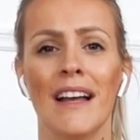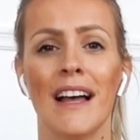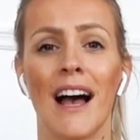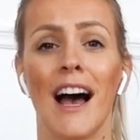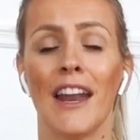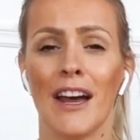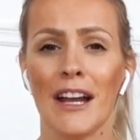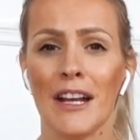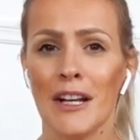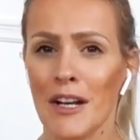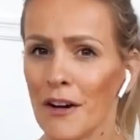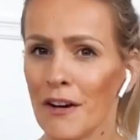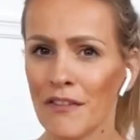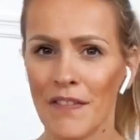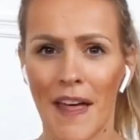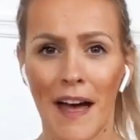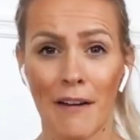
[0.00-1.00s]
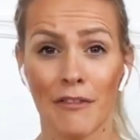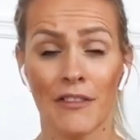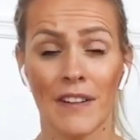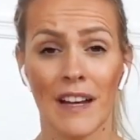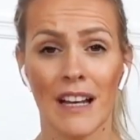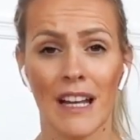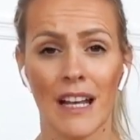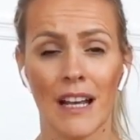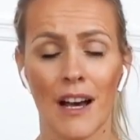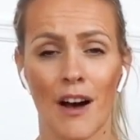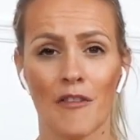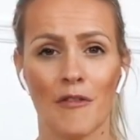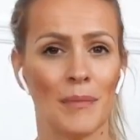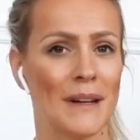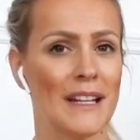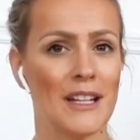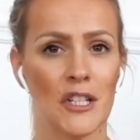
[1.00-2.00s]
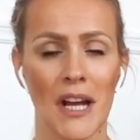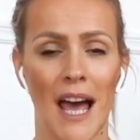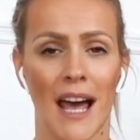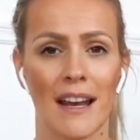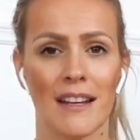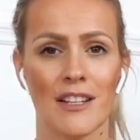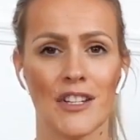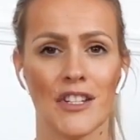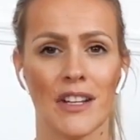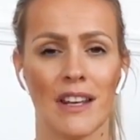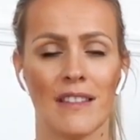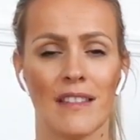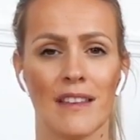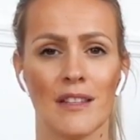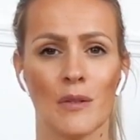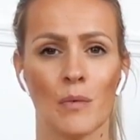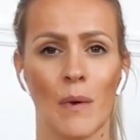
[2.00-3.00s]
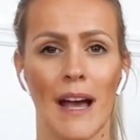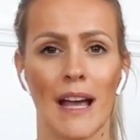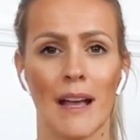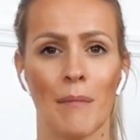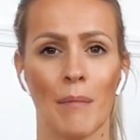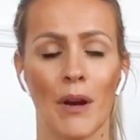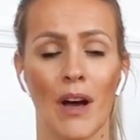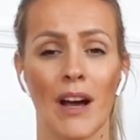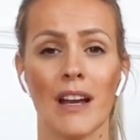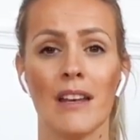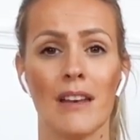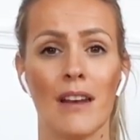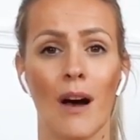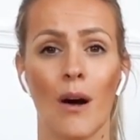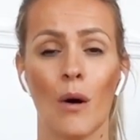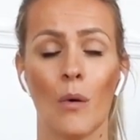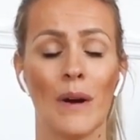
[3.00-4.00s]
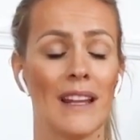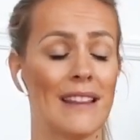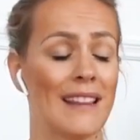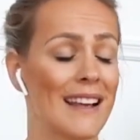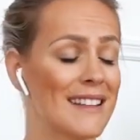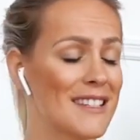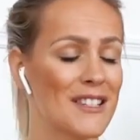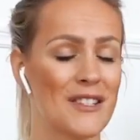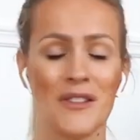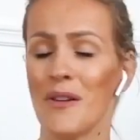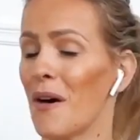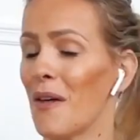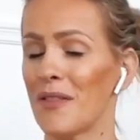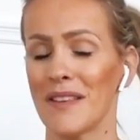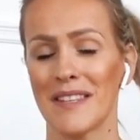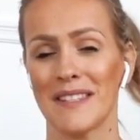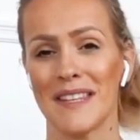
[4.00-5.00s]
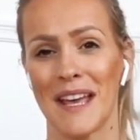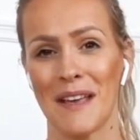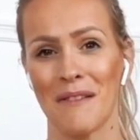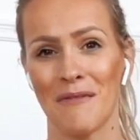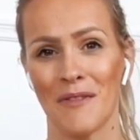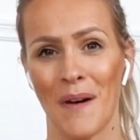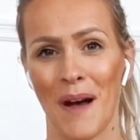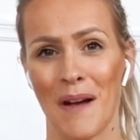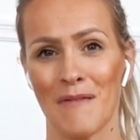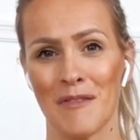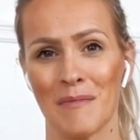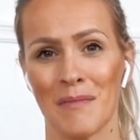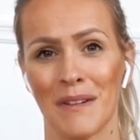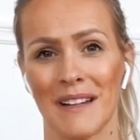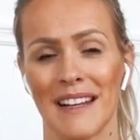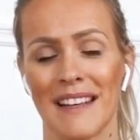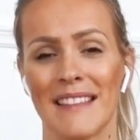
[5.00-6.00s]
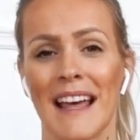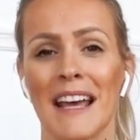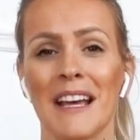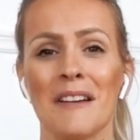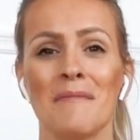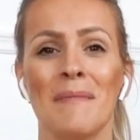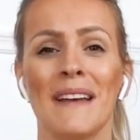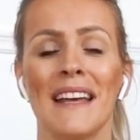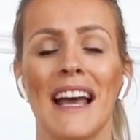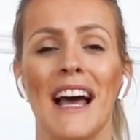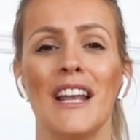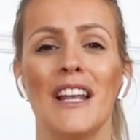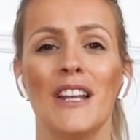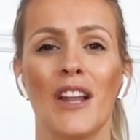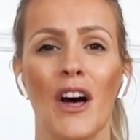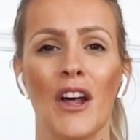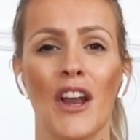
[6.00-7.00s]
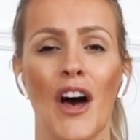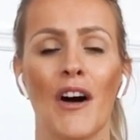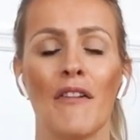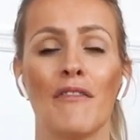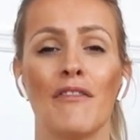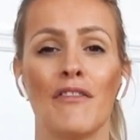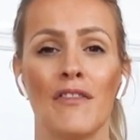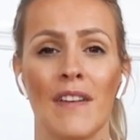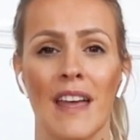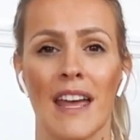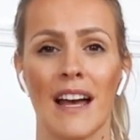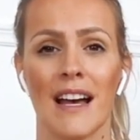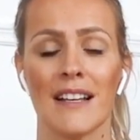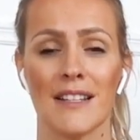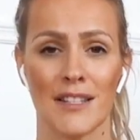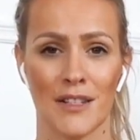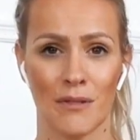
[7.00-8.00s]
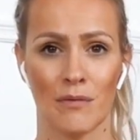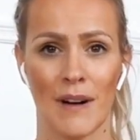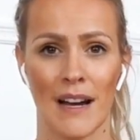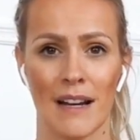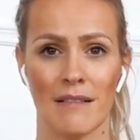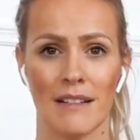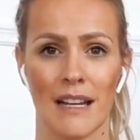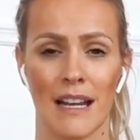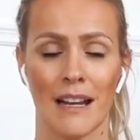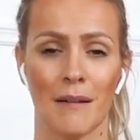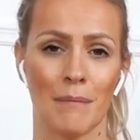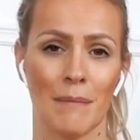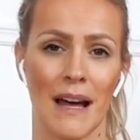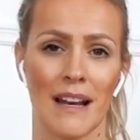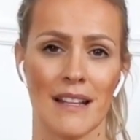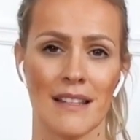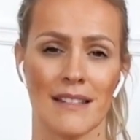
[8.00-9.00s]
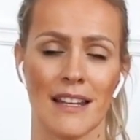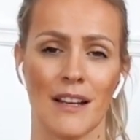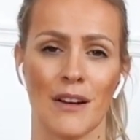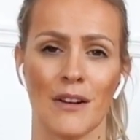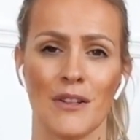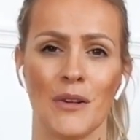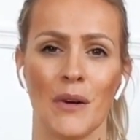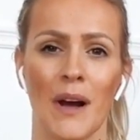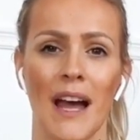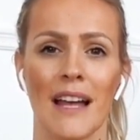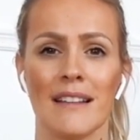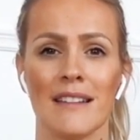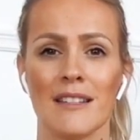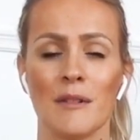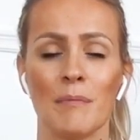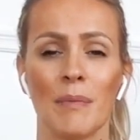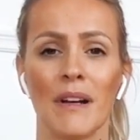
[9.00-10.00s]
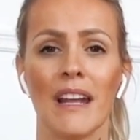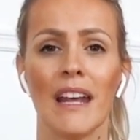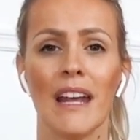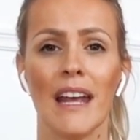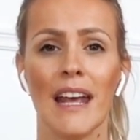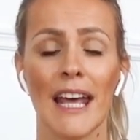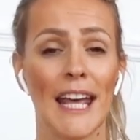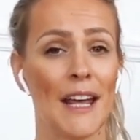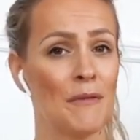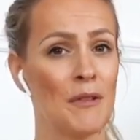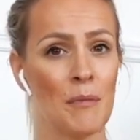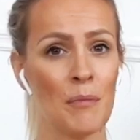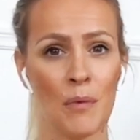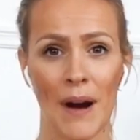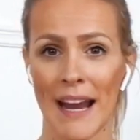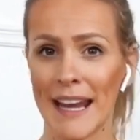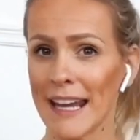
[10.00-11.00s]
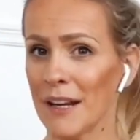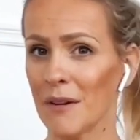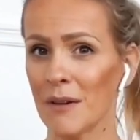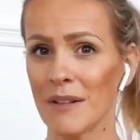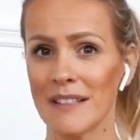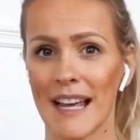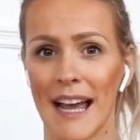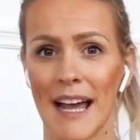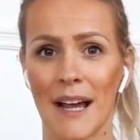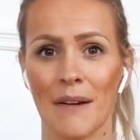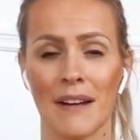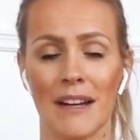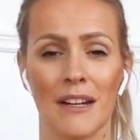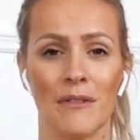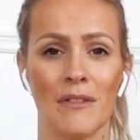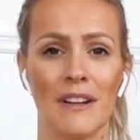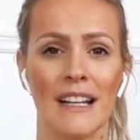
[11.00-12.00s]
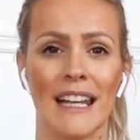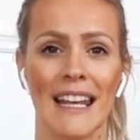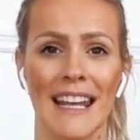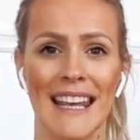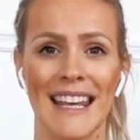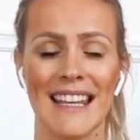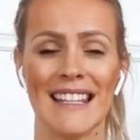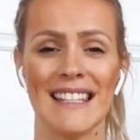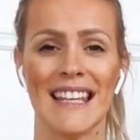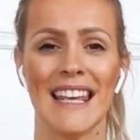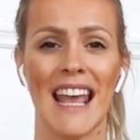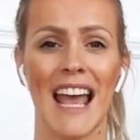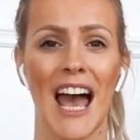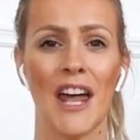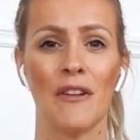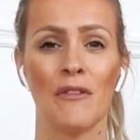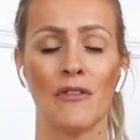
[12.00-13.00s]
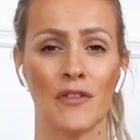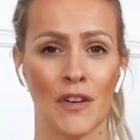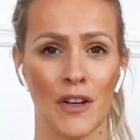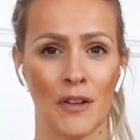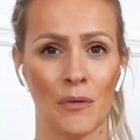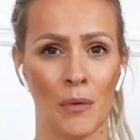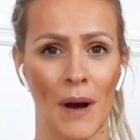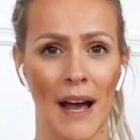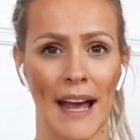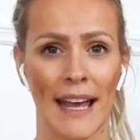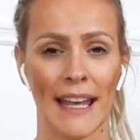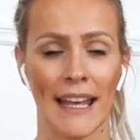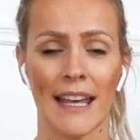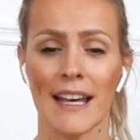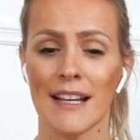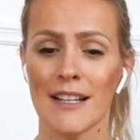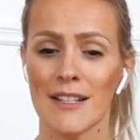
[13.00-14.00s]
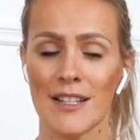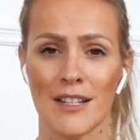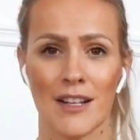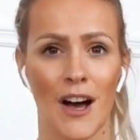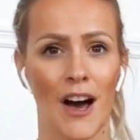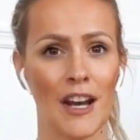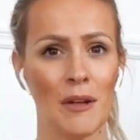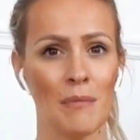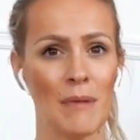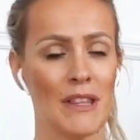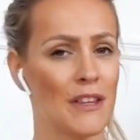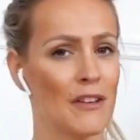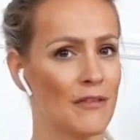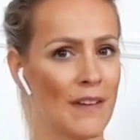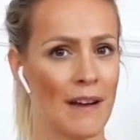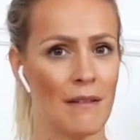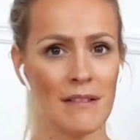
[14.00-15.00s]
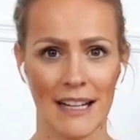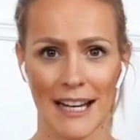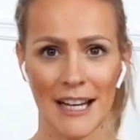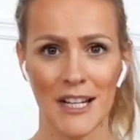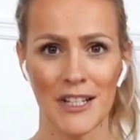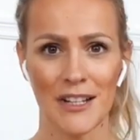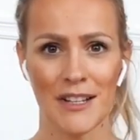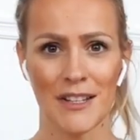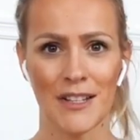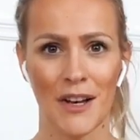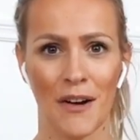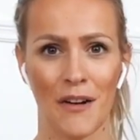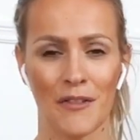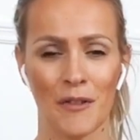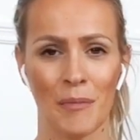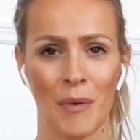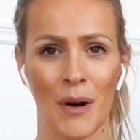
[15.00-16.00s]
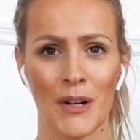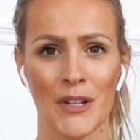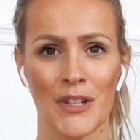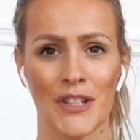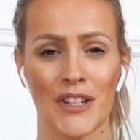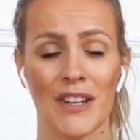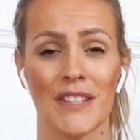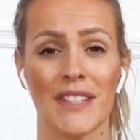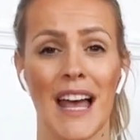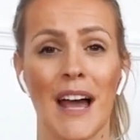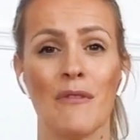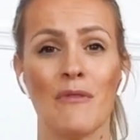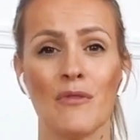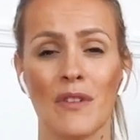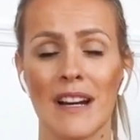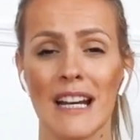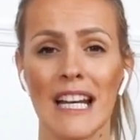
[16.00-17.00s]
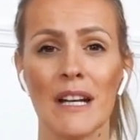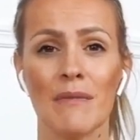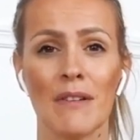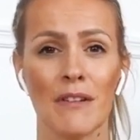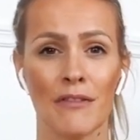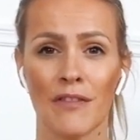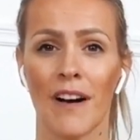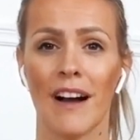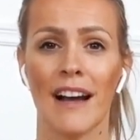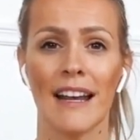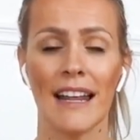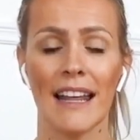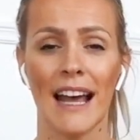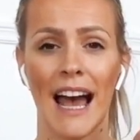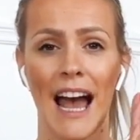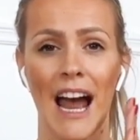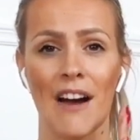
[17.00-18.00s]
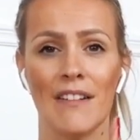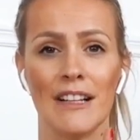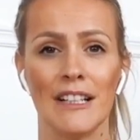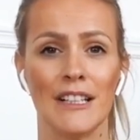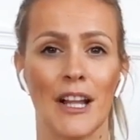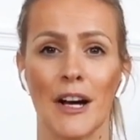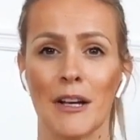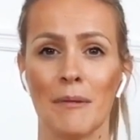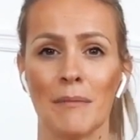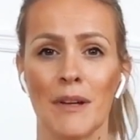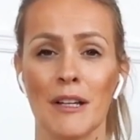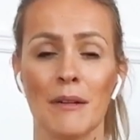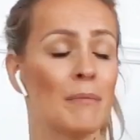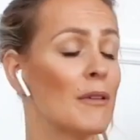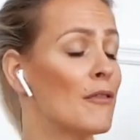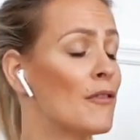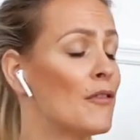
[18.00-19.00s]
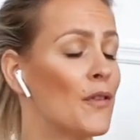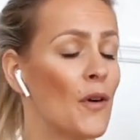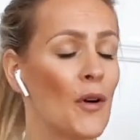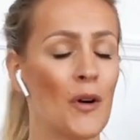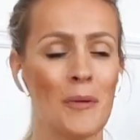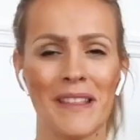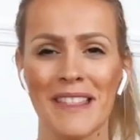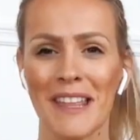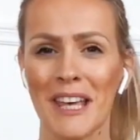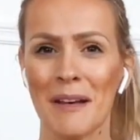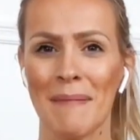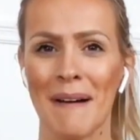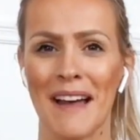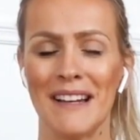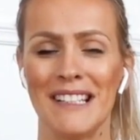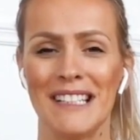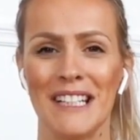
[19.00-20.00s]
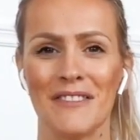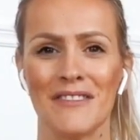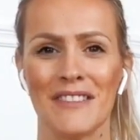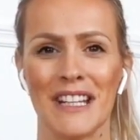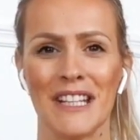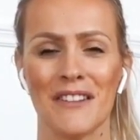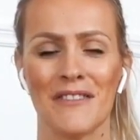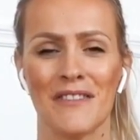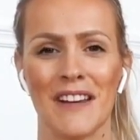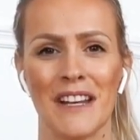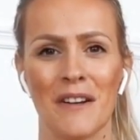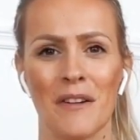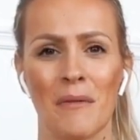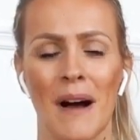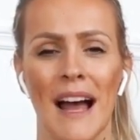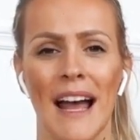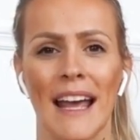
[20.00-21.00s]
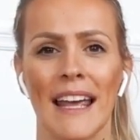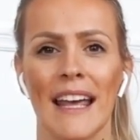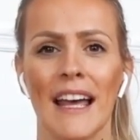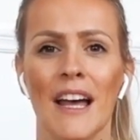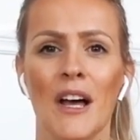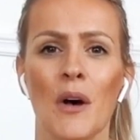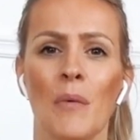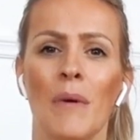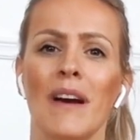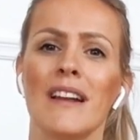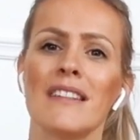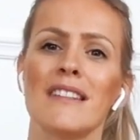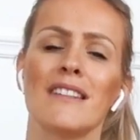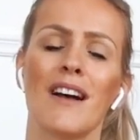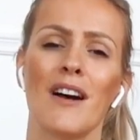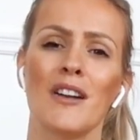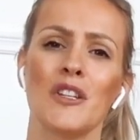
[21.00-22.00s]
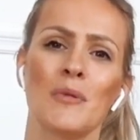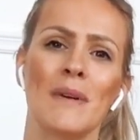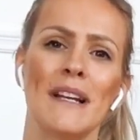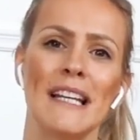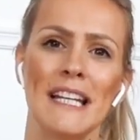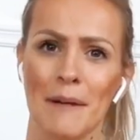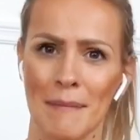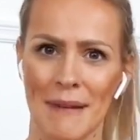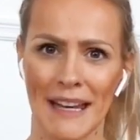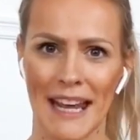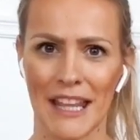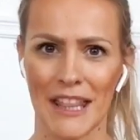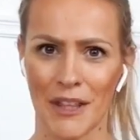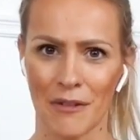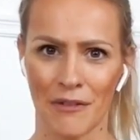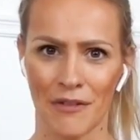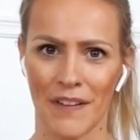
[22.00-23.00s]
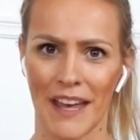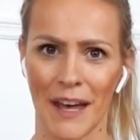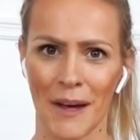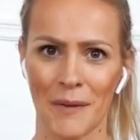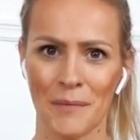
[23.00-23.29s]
And I love that feeling of being challenged in this way, but I know that's not the same for everybody. There can be a lot of fear surrounding balancing on your hands. But if we break it all down in a really easy and fun way, starting with the foundations of the postures and really refining our alignment before we think about lifting the feet away, we're going to start to eliminate the fear.